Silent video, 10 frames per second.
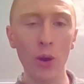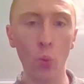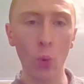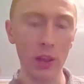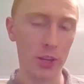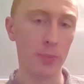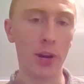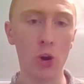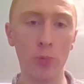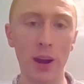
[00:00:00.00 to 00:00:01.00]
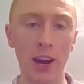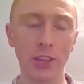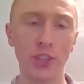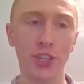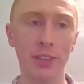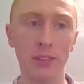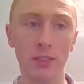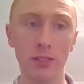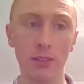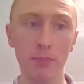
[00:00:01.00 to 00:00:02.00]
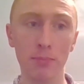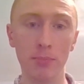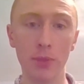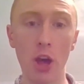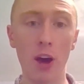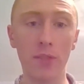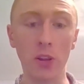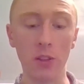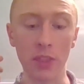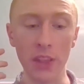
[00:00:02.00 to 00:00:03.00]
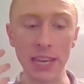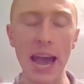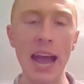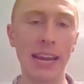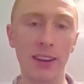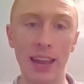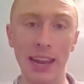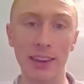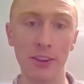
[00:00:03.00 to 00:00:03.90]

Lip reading: William Hope Hodgson's novel The Nightland.